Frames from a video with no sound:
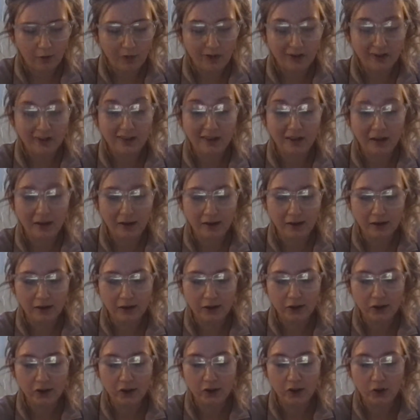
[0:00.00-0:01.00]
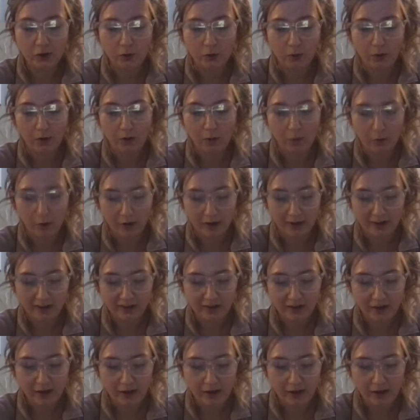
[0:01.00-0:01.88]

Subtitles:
but suddenly she knew what it was.